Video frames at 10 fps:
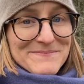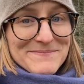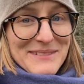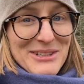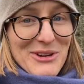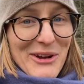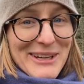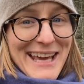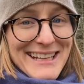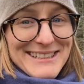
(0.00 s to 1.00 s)
you gotta
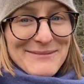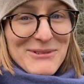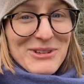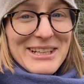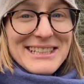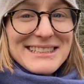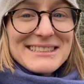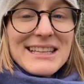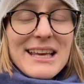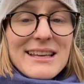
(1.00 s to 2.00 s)
get some greens.
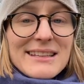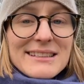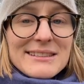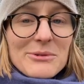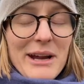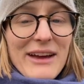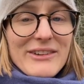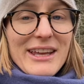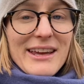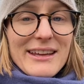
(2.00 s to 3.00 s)
So we're
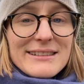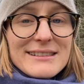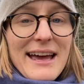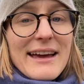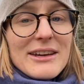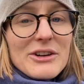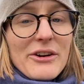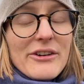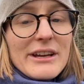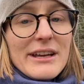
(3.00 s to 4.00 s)
having a Thai
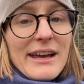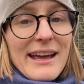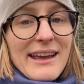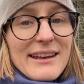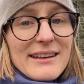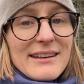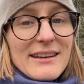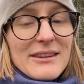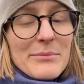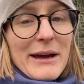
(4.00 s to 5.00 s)
curry, and
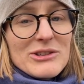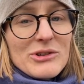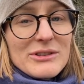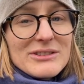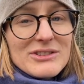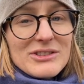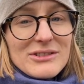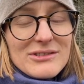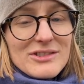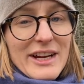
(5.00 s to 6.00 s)
the Pak Choy is such a
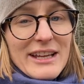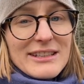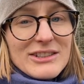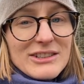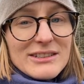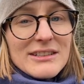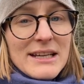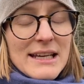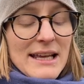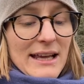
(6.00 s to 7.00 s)
great
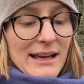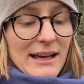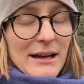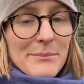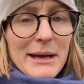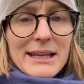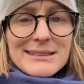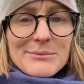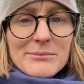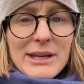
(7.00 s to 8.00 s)
addition. I might get
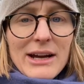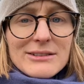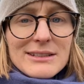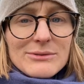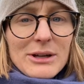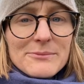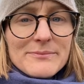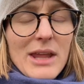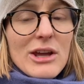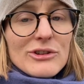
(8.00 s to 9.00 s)
some carrots as well.
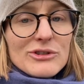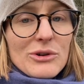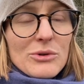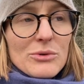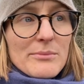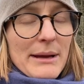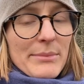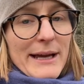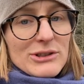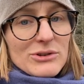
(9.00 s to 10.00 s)
So my
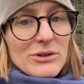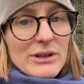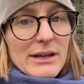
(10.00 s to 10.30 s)
Pak Choy,